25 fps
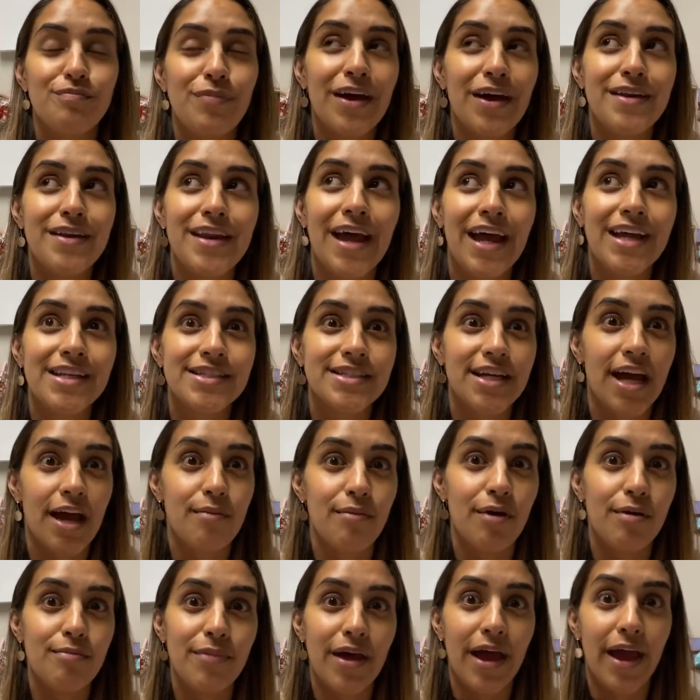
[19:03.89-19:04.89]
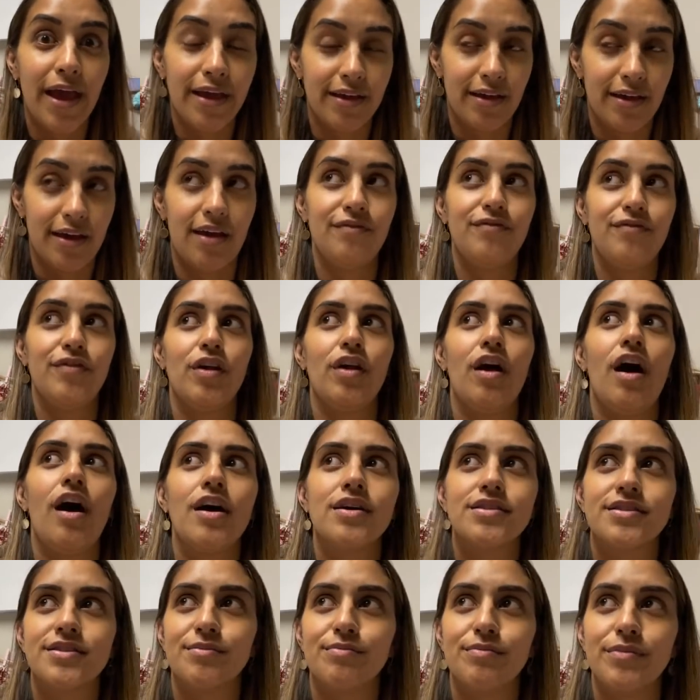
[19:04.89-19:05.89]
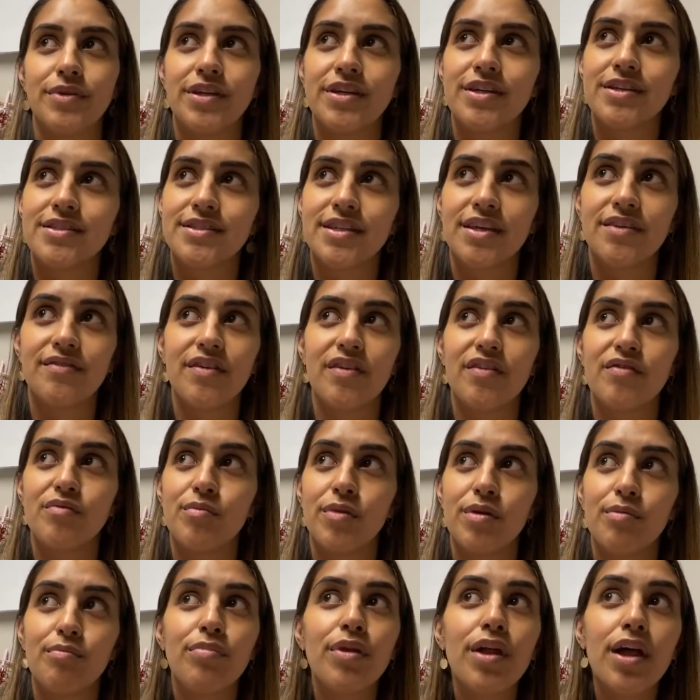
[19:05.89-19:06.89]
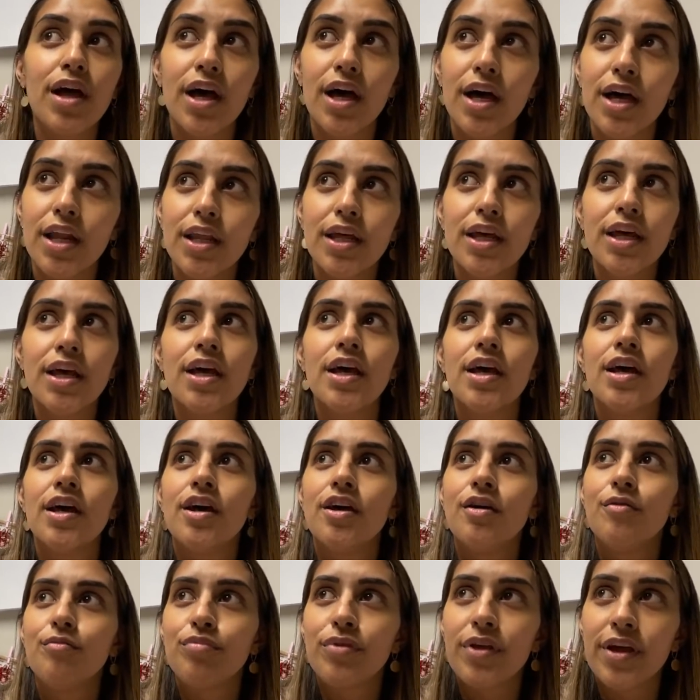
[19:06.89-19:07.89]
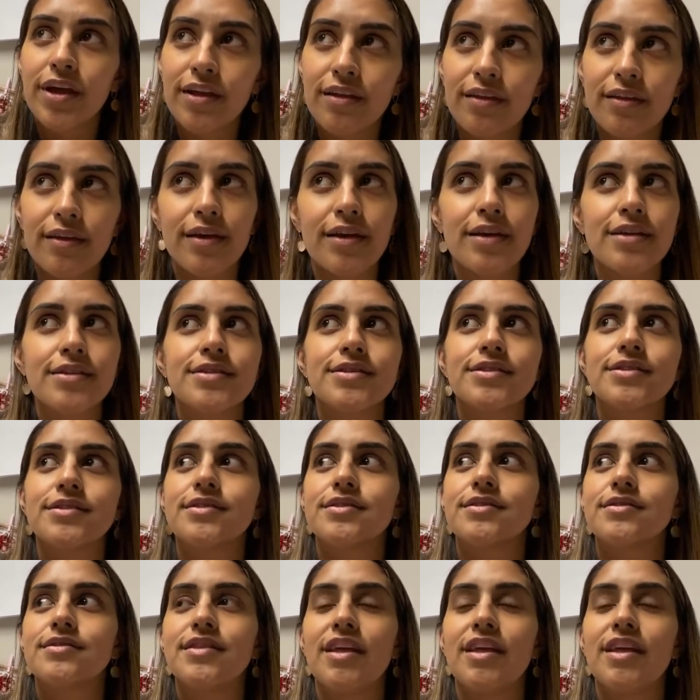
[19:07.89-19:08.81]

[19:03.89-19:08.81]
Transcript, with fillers: By nighttime, I'm like I feel awesome because they've given me blood, platelets.